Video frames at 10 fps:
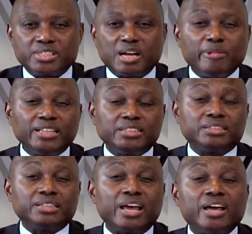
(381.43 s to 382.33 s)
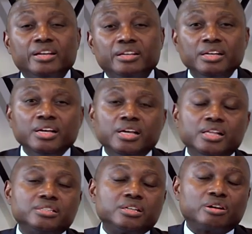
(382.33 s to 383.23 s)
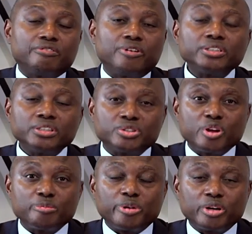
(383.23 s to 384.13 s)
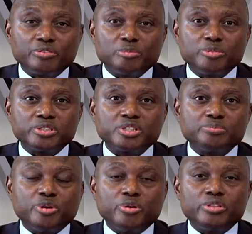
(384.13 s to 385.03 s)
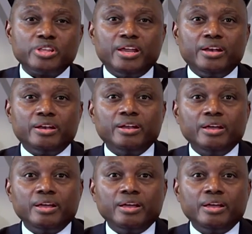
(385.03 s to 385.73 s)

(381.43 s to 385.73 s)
I might just add, it's the fastest growing part of the business, both in